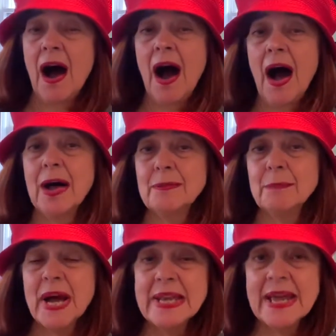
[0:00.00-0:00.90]
On
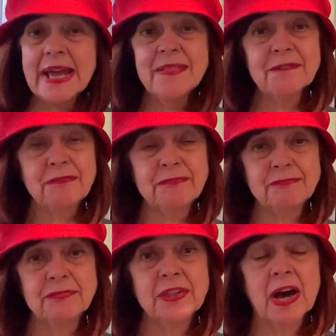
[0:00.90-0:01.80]
Monday, the,
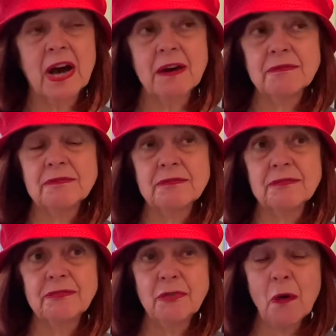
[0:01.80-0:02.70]
the
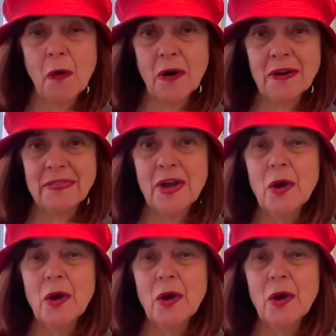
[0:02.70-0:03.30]
4th,